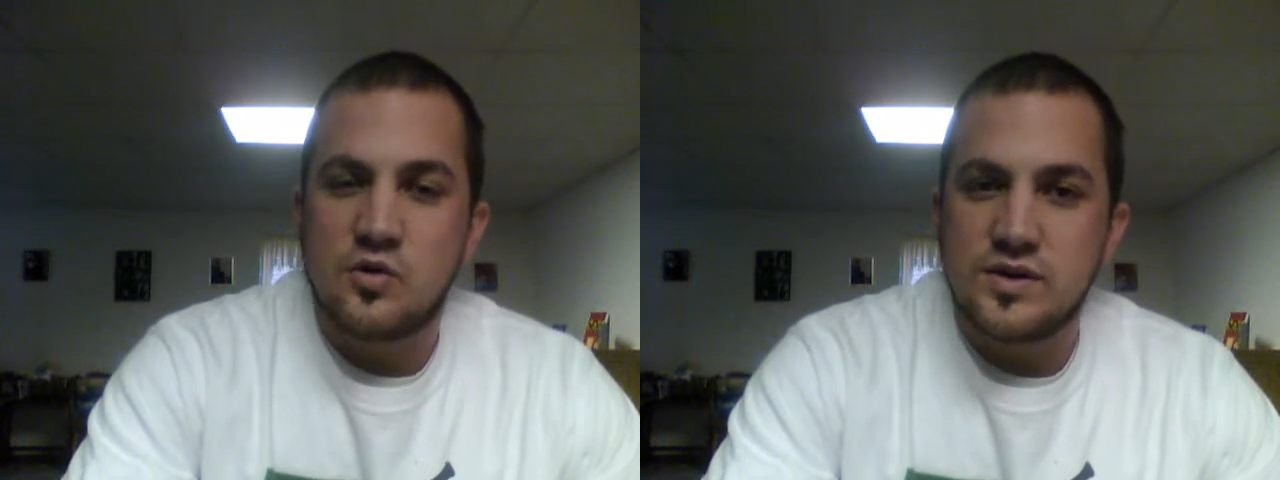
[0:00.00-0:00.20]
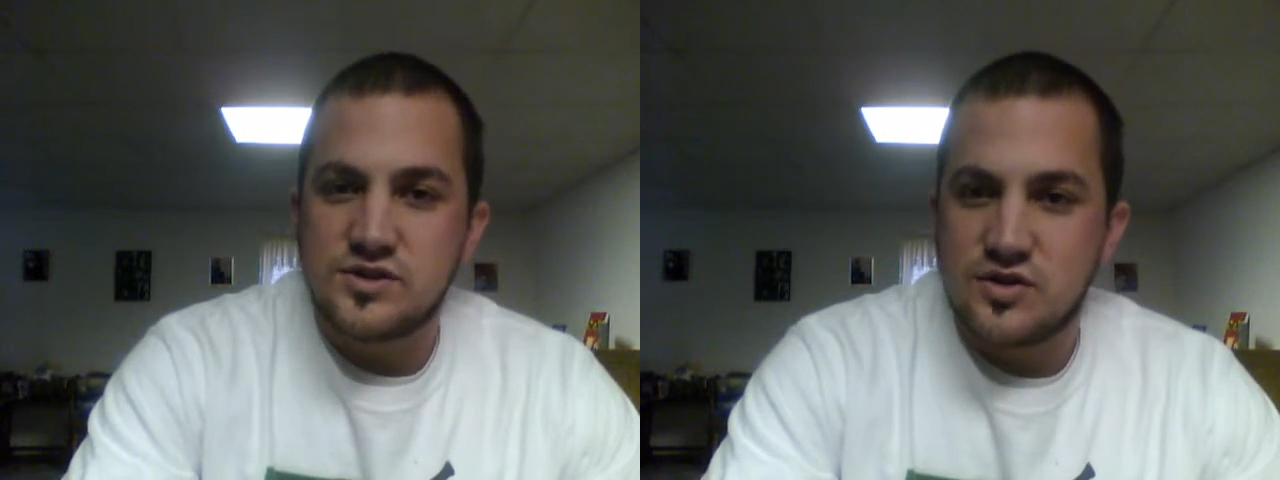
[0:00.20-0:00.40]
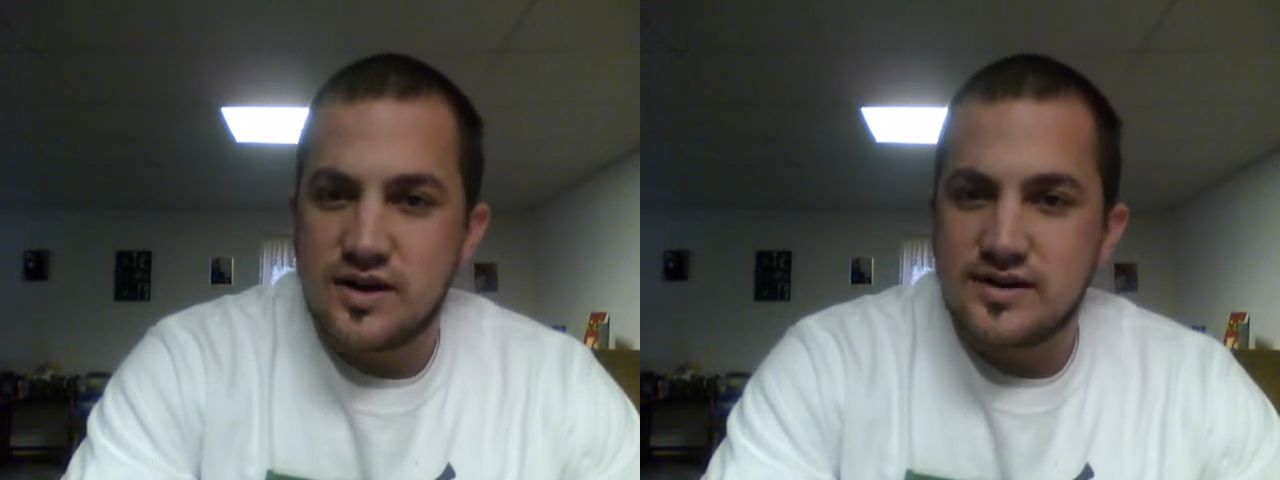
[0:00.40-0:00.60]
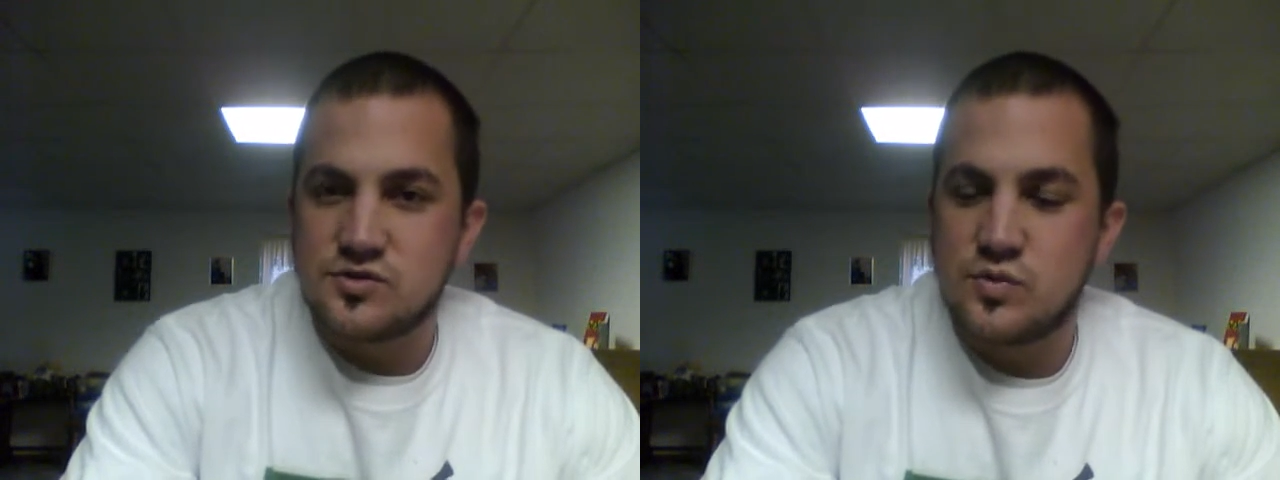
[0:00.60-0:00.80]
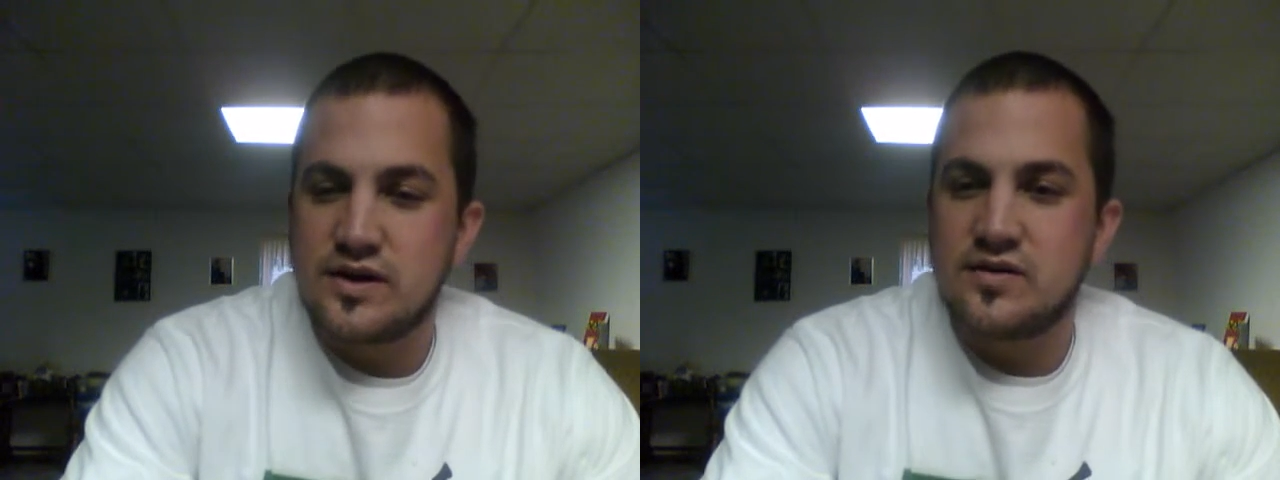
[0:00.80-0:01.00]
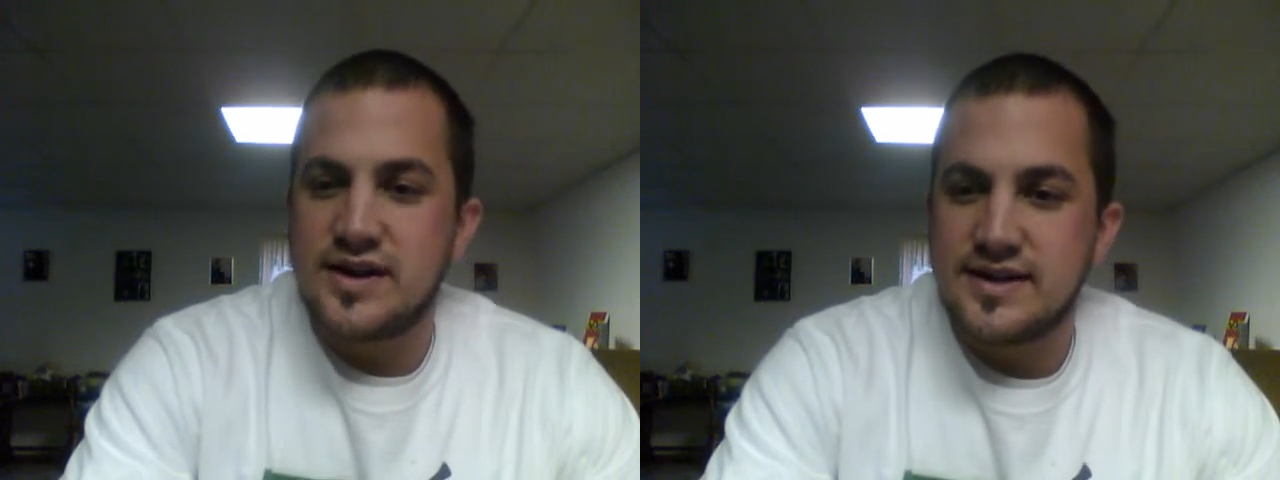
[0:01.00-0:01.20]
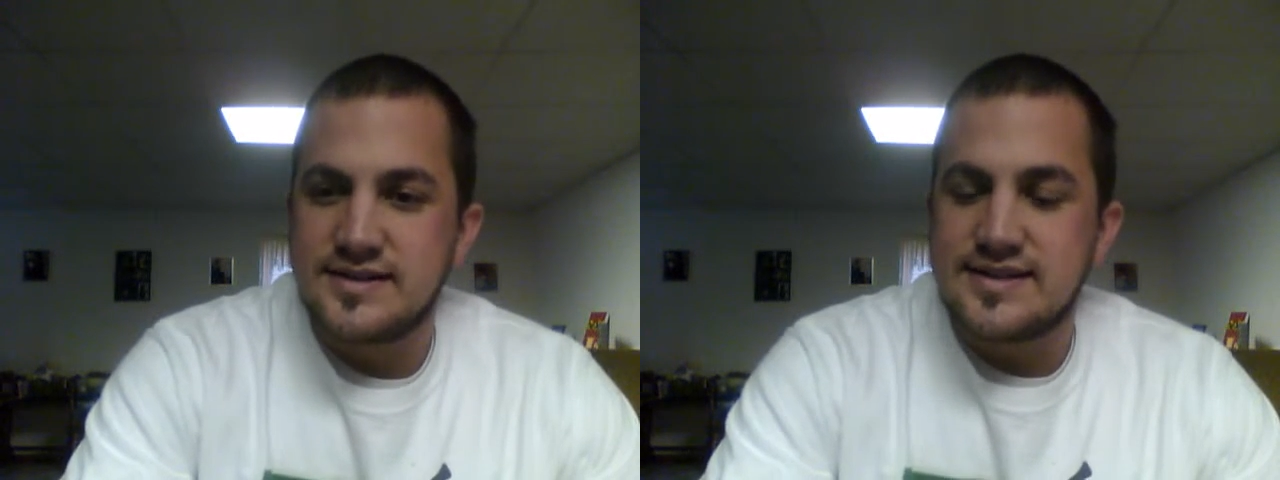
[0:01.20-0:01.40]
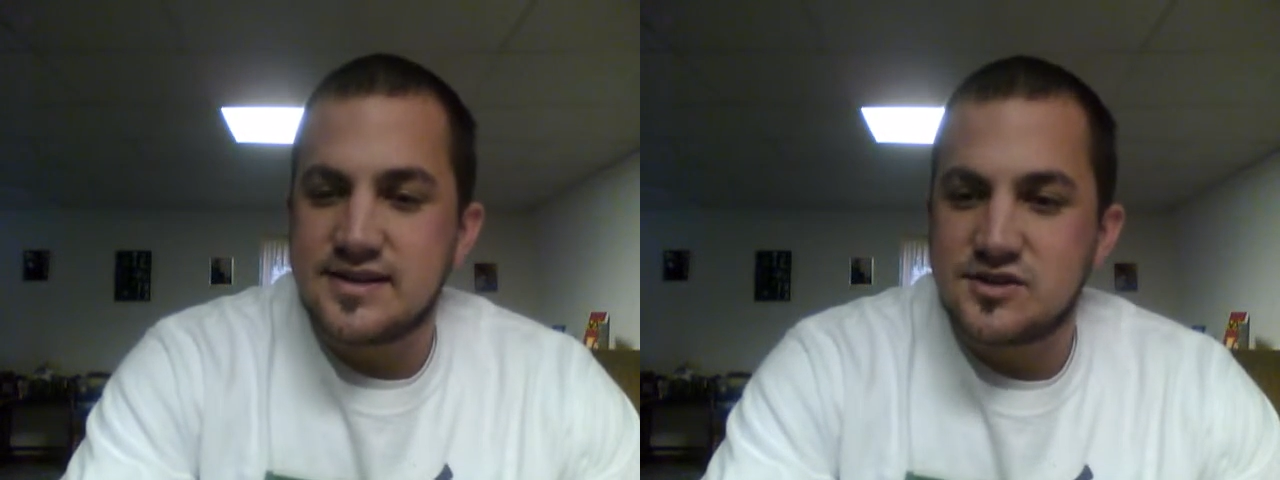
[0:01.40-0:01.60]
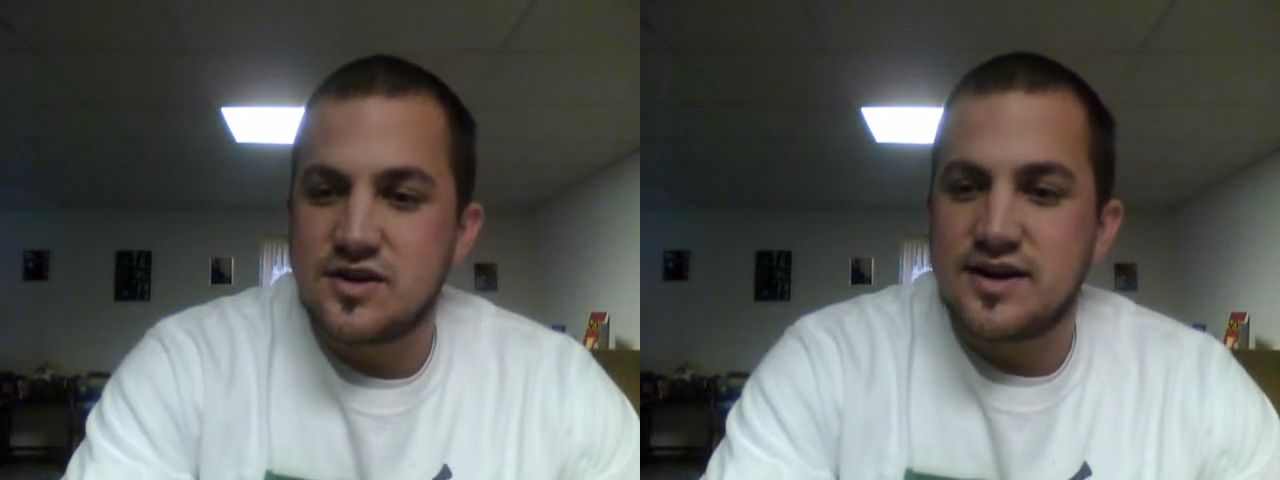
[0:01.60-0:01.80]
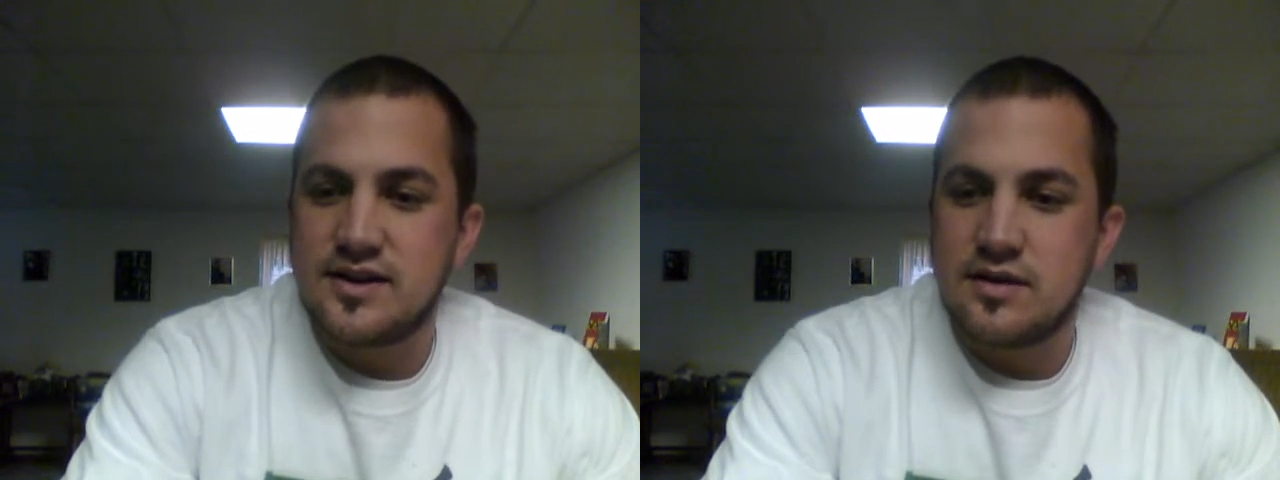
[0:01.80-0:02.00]
quiz grade as well and a test
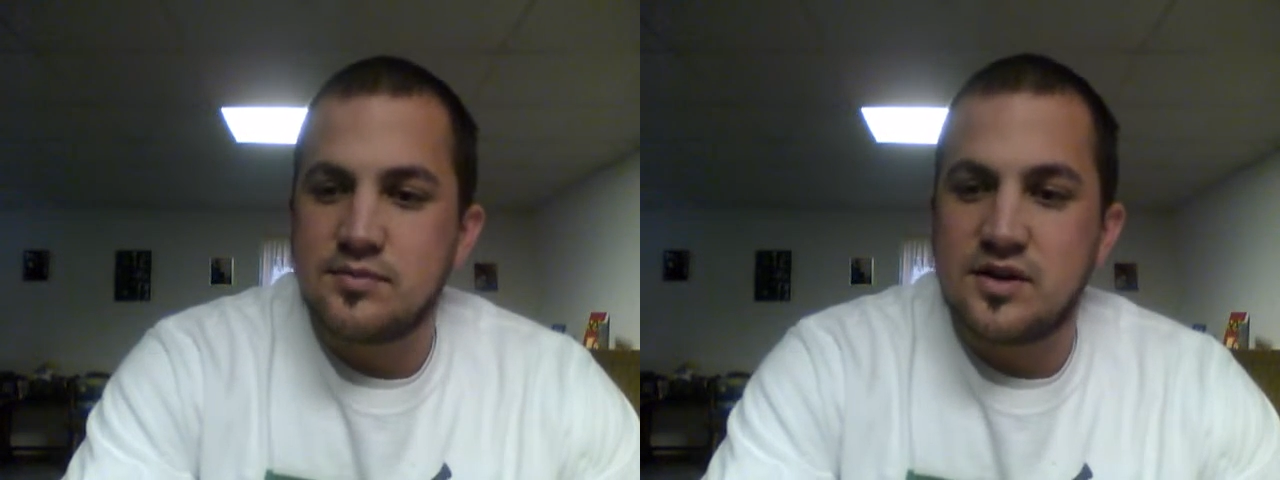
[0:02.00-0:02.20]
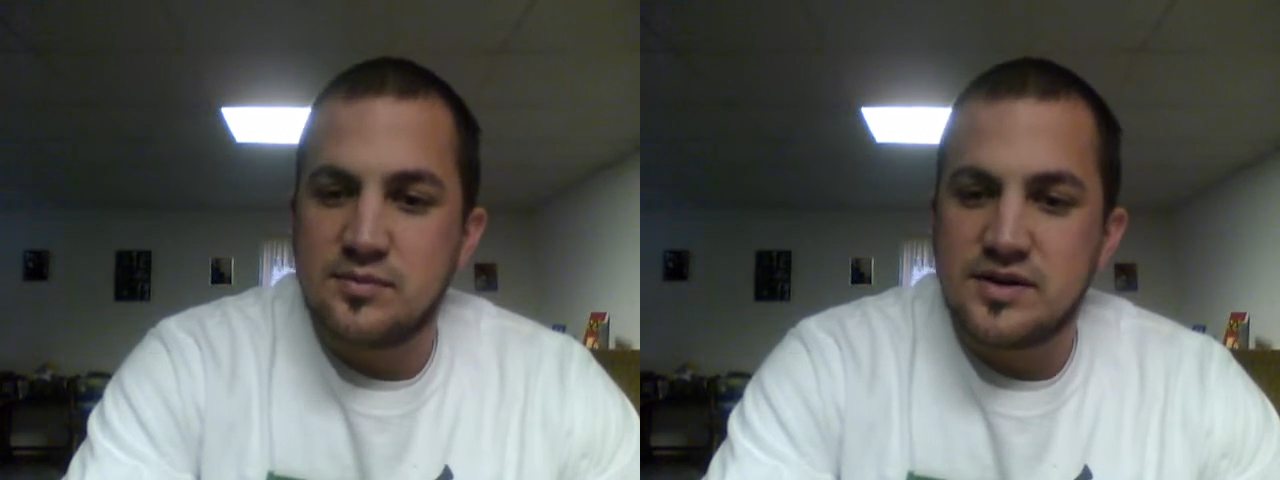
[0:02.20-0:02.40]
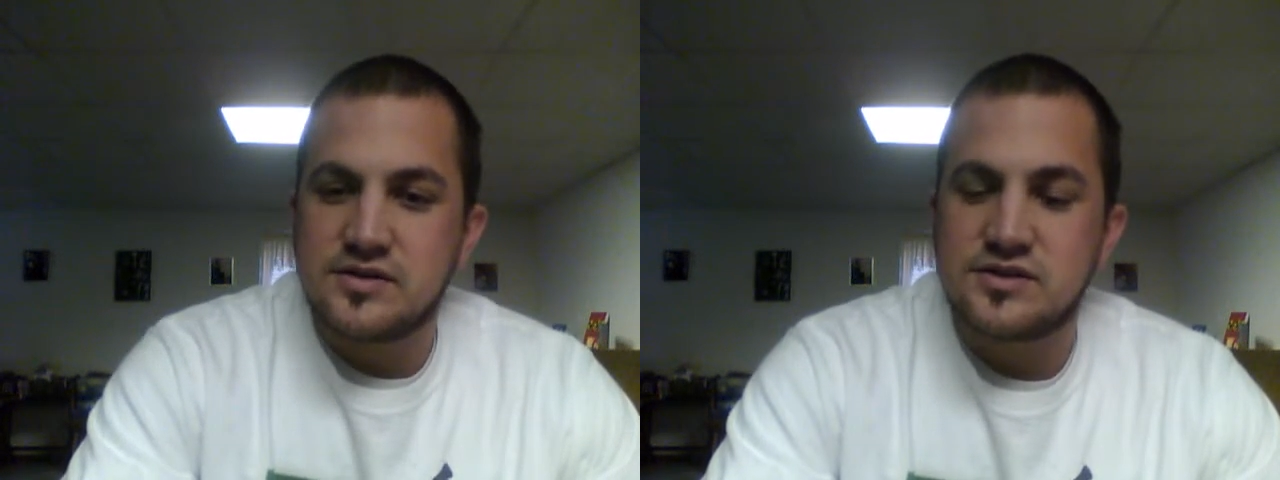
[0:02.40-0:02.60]
grade coming up here.